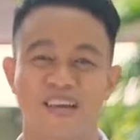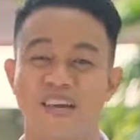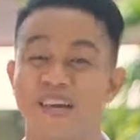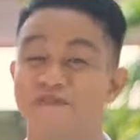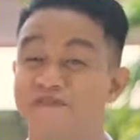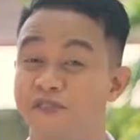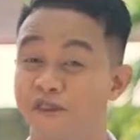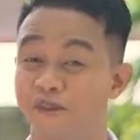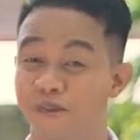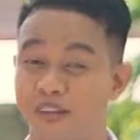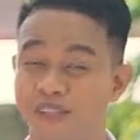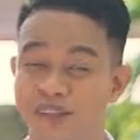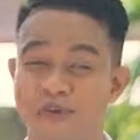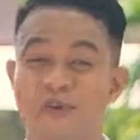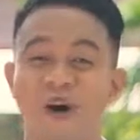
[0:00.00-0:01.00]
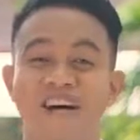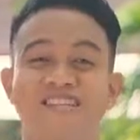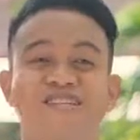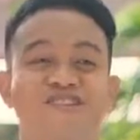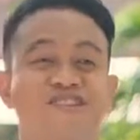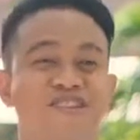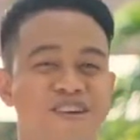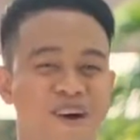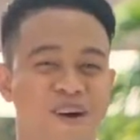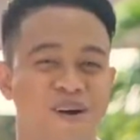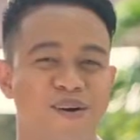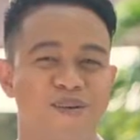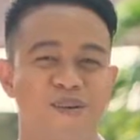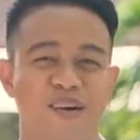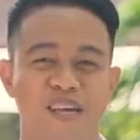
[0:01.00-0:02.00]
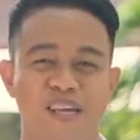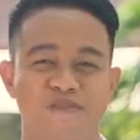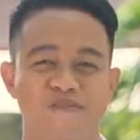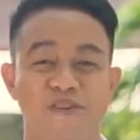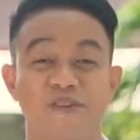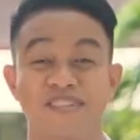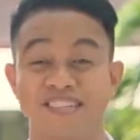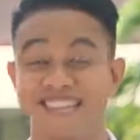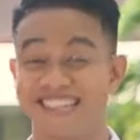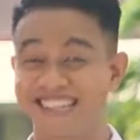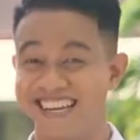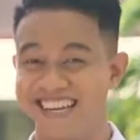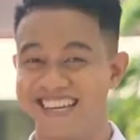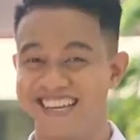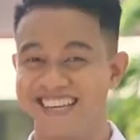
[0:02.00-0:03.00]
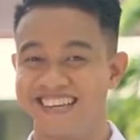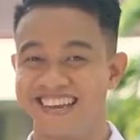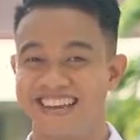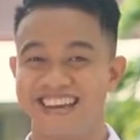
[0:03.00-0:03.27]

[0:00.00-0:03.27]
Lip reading: If you really want to know if you succeeded